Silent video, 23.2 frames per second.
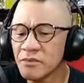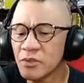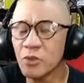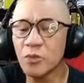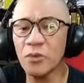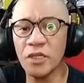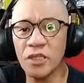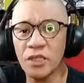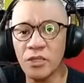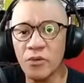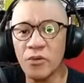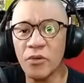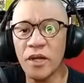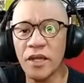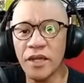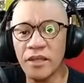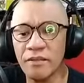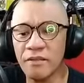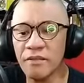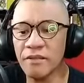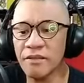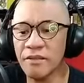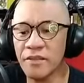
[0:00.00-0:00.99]
doing the
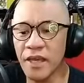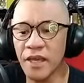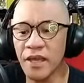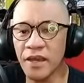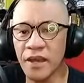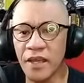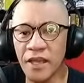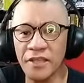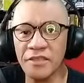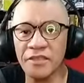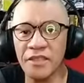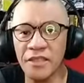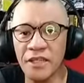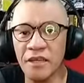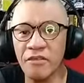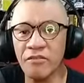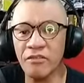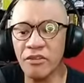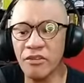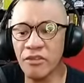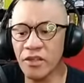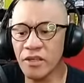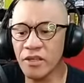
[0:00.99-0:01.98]
right techniques and
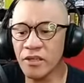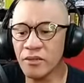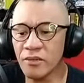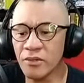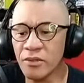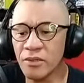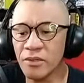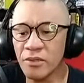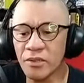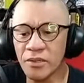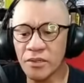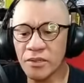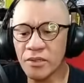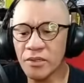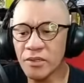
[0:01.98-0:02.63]
everything, or